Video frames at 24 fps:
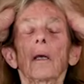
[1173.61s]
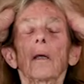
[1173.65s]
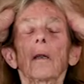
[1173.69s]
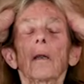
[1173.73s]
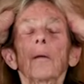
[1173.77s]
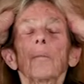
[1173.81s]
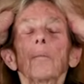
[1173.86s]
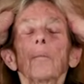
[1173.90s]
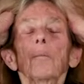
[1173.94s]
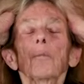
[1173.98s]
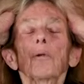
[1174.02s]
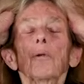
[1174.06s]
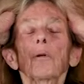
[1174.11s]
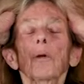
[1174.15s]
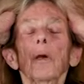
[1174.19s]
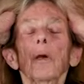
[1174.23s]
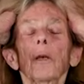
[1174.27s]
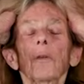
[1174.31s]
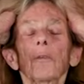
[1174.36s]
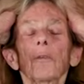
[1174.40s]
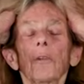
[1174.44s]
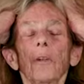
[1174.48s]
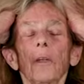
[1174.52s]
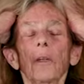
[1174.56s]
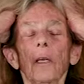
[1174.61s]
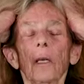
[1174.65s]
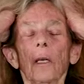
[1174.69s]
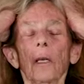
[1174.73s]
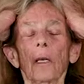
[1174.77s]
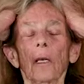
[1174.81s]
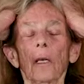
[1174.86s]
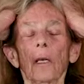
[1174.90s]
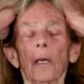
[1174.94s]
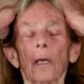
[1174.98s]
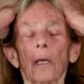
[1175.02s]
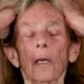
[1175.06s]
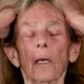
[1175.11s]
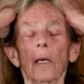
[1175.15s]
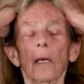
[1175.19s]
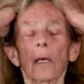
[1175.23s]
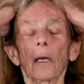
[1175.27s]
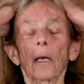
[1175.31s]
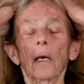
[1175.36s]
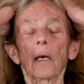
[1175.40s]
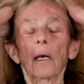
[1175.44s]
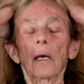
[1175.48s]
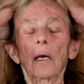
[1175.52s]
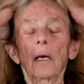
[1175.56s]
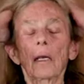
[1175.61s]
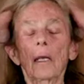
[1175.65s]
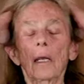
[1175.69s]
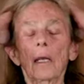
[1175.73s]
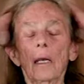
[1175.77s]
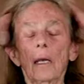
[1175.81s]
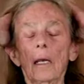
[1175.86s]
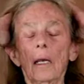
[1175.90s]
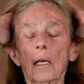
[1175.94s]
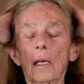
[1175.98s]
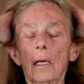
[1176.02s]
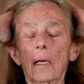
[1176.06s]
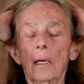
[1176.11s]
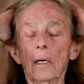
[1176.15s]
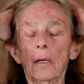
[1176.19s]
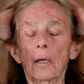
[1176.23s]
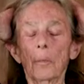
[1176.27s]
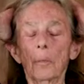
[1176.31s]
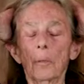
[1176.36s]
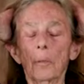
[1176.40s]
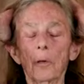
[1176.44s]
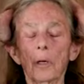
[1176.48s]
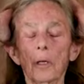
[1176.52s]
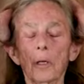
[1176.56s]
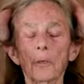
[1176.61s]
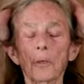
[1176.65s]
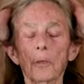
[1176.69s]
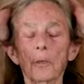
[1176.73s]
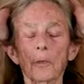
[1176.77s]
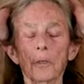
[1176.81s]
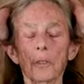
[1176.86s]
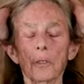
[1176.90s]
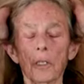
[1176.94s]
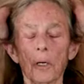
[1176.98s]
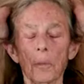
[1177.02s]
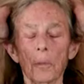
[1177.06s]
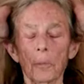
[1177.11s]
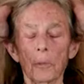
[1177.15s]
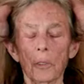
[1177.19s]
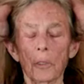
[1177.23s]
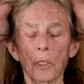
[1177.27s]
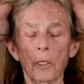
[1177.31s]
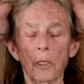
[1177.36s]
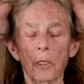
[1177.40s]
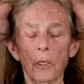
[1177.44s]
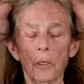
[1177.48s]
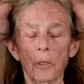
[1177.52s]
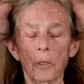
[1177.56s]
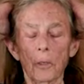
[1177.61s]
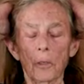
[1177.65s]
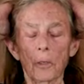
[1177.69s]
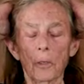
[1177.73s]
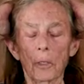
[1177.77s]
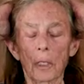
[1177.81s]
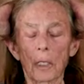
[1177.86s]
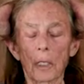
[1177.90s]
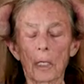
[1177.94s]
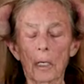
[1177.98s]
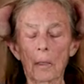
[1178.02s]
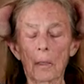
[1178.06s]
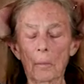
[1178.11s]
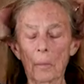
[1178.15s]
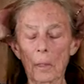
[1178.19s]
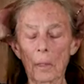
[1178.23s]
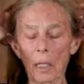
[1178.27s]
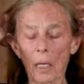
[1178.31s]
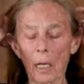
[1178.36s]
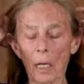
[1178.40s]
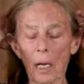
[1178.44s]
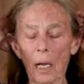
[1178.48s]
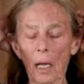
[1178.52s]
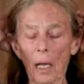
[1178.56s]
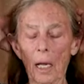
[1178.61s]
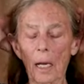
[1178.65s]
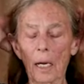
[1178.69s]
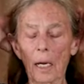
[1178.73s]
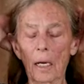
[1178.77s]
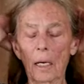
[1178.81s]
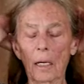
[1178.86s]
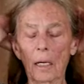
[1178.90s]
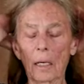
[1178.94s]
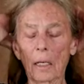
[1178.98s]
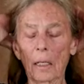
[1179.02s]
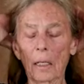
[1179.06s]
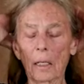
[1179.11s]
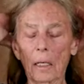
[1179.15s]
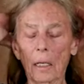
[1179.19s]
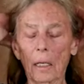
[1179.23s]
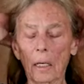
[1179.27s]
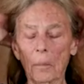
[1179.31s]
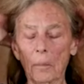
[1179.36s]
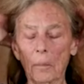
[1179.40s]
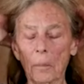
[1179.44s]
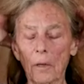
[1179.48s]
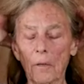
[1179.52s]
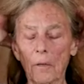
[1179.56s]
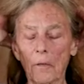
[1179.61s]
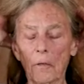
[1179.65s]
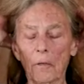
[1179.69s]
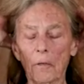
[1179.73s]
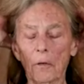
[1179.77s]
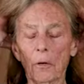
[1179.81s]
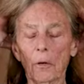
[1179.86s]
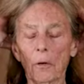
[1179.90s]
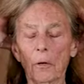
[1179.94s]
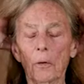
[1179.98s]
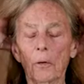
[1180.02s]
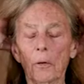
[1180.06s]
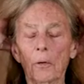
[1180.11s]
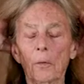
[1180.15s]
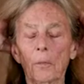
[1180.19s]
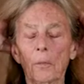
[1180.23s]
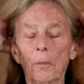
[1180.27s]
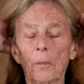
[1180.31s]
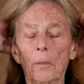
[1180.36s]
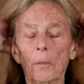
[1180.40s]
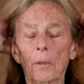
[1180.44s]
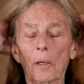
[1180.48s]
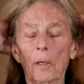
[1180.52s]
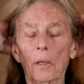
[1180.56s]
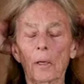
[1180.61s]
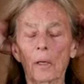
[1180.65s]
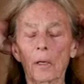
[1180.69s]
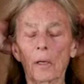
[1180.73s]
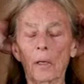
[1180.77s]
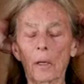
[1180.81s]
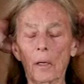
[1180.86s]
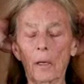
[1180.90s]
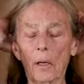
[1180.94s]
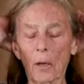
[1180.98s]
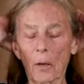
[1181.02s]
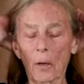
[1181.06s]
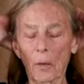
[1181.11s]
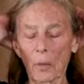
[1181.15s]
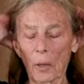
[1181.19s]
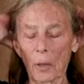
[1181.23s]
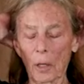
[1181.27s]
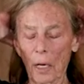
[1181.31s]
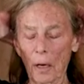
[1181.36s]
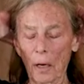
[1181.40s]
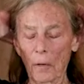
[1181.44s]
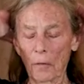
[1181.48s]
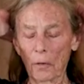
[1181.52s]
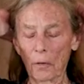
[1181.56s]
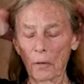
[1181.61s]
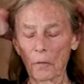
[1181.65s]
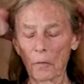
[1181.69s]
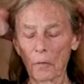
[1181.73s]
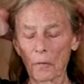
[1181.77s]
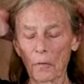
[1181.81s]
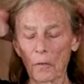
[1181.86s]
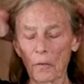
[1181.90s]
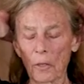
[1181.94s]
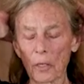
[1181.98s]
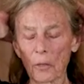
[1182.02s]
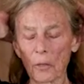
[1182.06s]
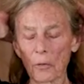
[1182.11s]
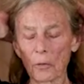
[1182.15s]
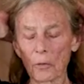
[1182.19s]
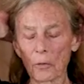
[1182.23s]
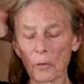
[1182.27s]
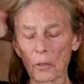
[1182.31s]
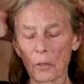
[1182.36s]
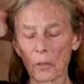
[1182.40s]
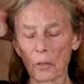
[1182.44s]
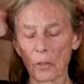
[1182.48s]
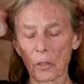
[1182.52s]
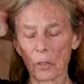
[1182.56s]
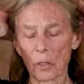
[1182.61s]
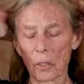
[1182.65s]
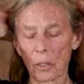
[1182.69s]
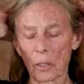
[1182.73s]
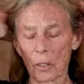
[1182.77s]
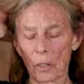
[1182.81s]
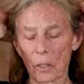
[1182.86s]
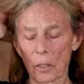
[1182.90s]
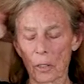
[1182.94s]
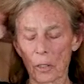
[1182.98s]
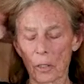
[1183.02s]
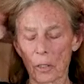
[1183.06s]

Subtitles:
and pressing. Again, the pressure is up to you. It can be light, it can be firm, whatever feels good.